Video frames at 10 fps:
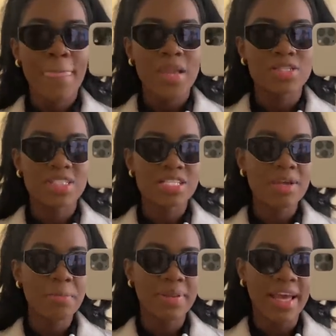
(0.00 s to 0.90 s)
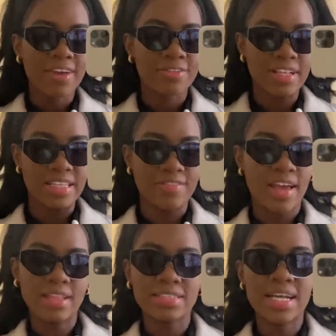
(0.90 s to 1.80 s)
So that's my plan for like the
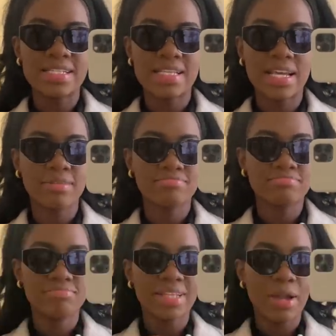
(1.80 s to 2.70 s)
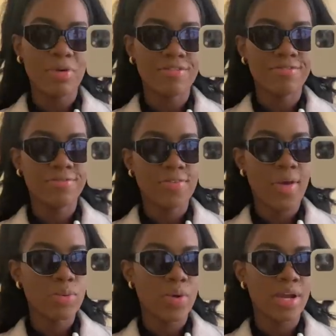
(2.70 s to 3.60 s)
Valentine's Day, like when
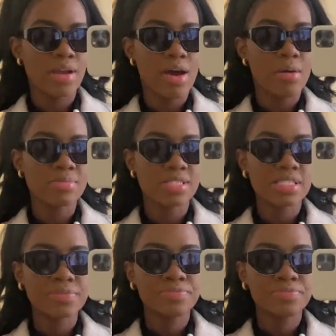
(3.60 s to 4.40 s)
February comes.